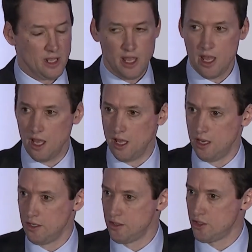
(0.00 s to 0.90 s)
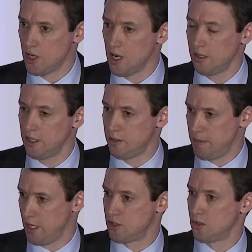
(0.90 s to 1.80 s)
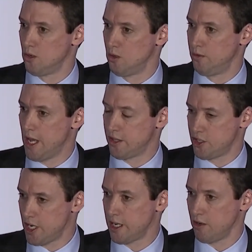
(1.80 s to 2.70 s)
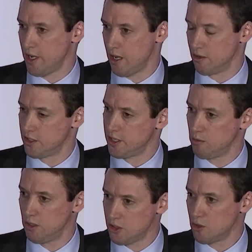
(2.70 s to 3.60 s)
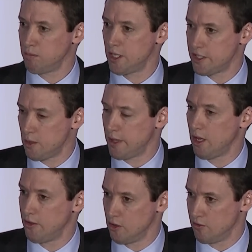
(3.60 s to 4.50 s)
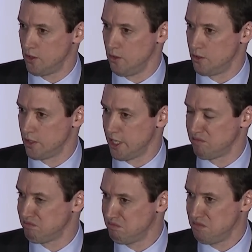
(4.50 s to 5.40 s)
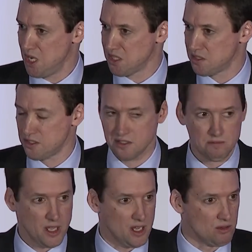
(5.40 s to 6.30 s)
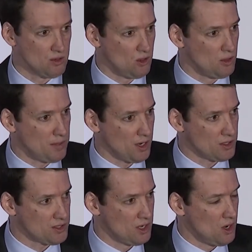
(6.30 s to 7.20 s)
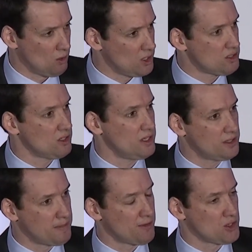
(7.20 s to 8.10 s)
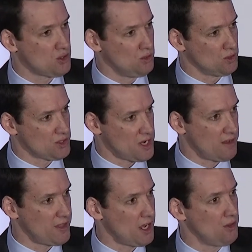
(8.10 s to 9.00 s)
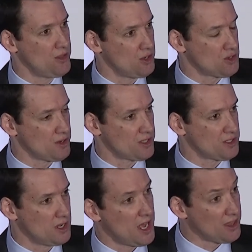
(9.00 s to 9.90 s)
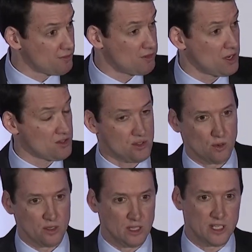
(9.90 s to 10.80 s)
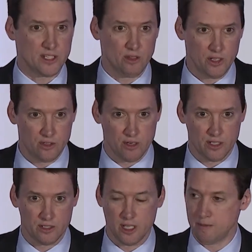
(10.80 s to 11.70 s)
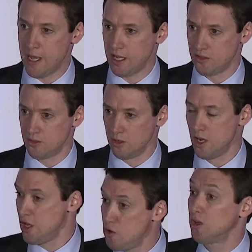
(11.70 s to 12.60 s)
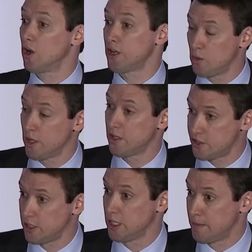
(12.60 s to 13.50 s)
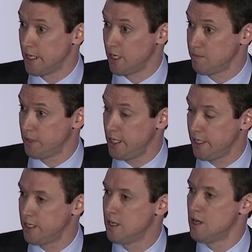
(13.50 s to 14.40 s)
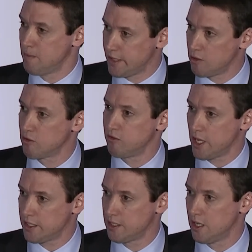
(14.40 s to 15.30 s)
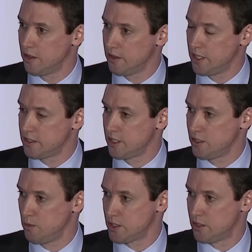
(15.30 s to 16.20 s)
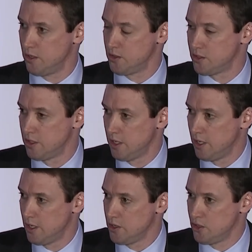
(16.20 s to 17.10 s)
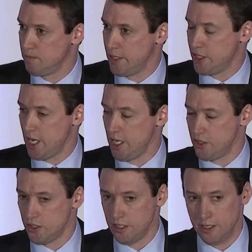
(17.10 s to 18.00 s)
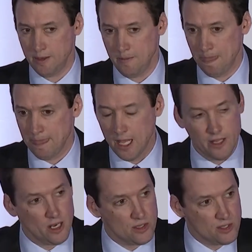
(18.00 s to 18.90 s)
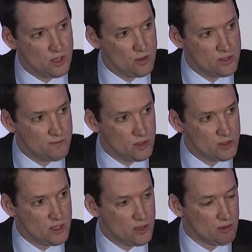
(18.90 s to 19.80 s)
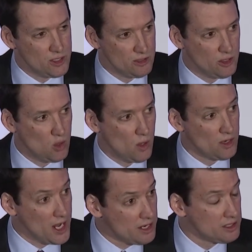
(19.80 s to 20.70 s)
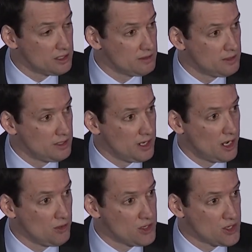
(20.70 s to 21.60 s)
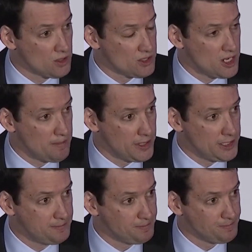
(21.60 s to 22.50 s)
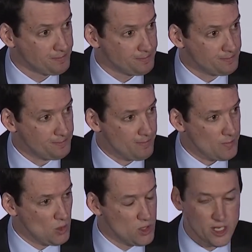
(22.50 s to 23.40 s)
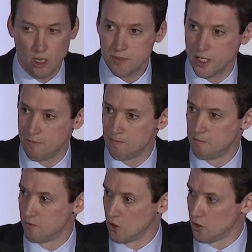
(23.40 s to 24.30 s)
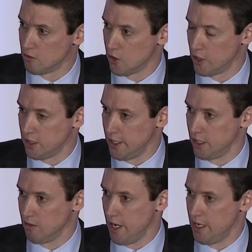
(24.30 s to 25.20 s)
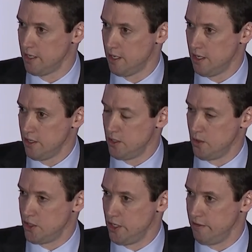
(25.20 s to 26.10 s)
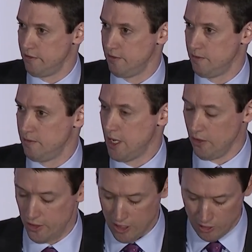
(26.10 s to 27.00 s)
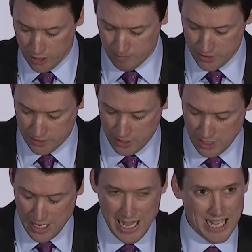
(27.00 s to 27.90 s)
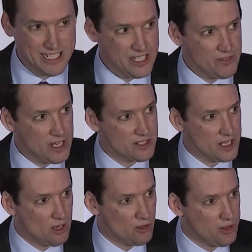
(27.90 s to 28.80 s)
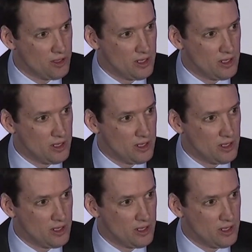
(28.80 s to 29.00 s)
and chocolate being sold at the checkout counter and said, well, let's replace that with healthier foods like nuts and granola bars. Or let's look at the beverage coolers and have the healthier drinks at the front of the store and the less healthy drinks at the back of the store. You could argue whether they should eliminate it completely, but they reflected on the extent to which those should be changed. And they also, as folks know, they recently acquired Aetna, a health insurance company, which helps them further vertically integrate to achieve healthier outcomes. At CVS Health,